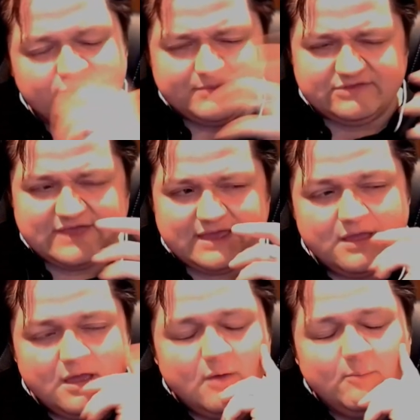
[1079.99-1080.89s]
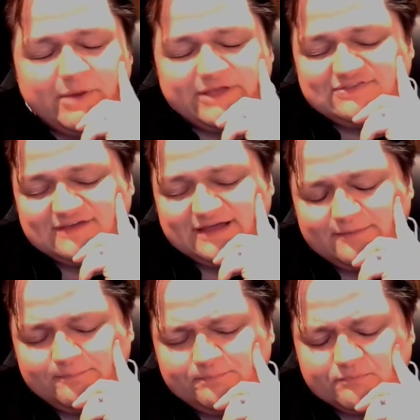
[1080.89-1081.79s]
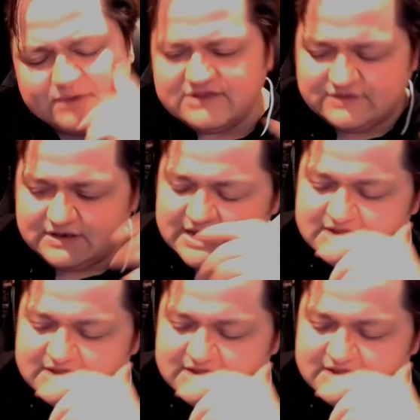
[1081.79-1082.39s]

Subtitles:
me to say. But it